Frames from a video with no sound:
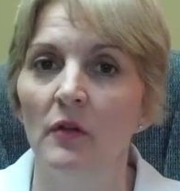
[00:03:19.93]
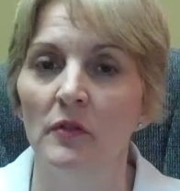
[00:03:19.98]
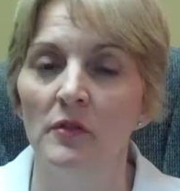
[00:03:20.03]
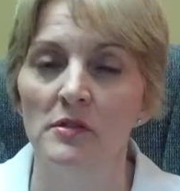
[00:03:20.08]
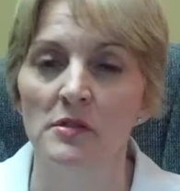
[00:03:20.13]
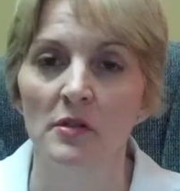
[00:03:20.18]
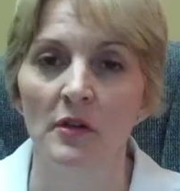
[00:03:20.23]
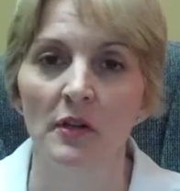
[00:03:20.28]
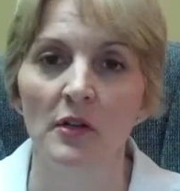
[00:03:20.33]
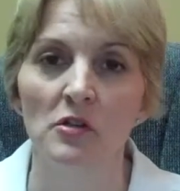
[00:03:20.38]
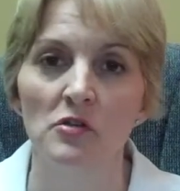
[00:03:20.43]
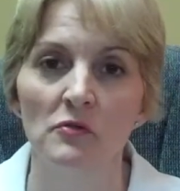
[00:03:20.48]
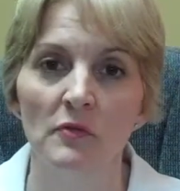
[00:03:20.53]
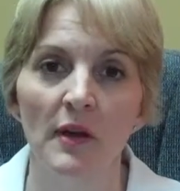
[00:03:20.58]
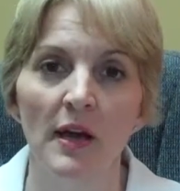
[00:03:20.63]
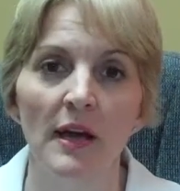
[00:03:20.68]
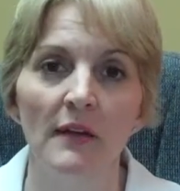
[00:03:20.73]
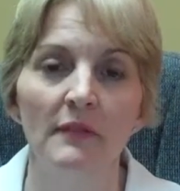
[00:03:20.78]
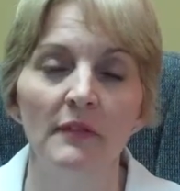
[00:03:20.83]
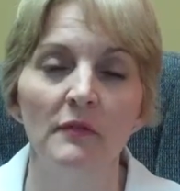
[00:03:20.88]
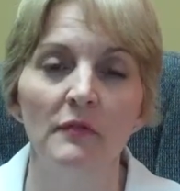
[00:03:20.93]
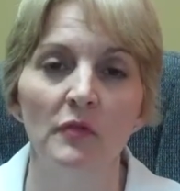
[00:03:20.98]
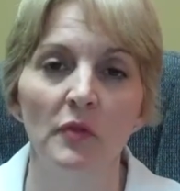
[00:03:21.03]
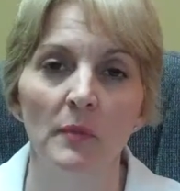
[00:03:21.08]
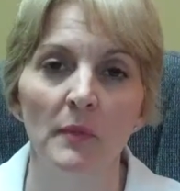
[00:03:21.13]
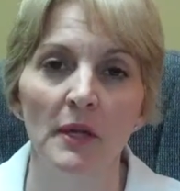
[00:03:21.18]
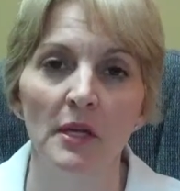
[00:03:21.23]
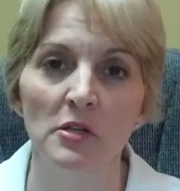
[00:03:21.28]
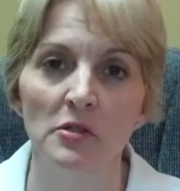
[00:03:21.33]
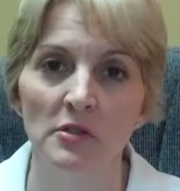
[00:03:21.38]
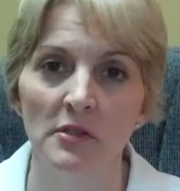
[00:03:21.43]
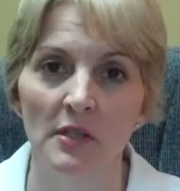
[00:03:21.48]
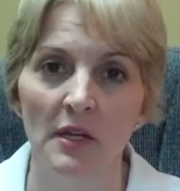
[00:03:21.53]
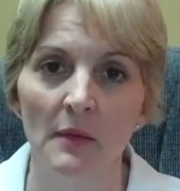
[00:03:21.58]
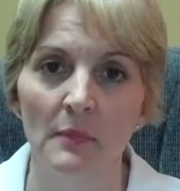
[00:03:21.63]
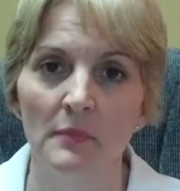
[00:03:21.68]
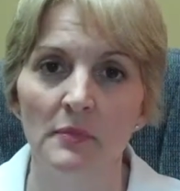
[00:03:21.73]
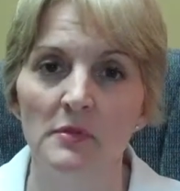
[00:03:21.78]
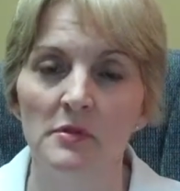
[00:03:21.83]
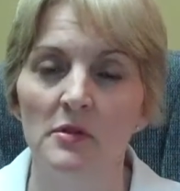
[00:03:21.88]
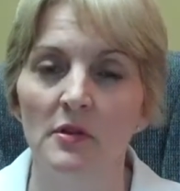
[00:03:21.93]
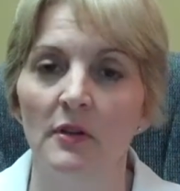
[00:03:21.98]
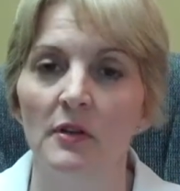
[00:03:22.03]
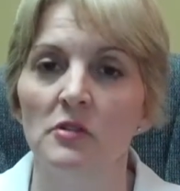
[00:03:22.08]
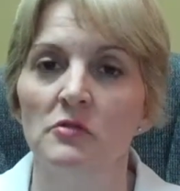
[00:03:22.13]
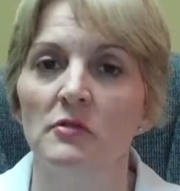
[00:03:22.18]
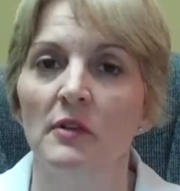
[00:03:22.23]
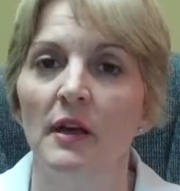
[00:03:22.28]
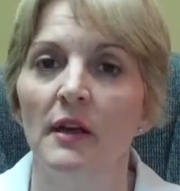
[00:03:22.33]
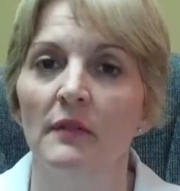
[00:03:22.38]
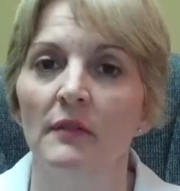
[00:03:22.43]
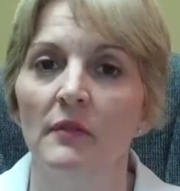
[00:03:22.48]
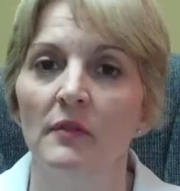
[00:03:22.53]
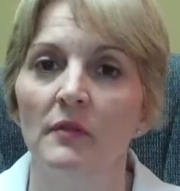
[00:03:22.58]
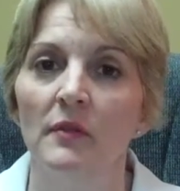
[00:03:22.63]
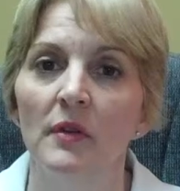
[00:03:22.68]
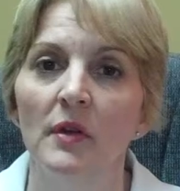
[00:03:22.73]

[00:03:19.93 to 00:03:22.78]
It's going to drive inflammation up. It's going to drive